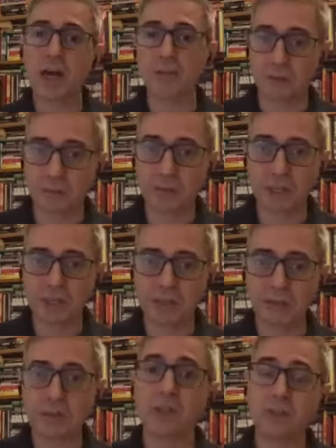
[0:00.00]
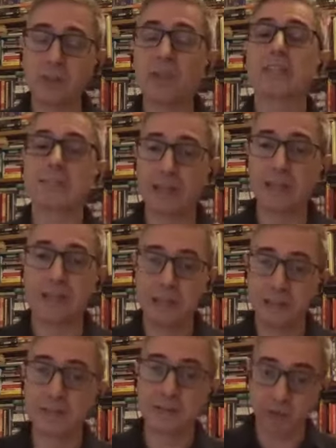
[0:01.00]
of print, which I think it's
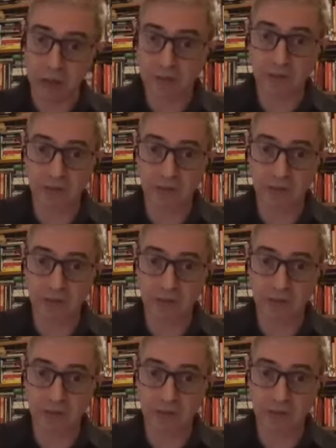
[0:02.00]
another great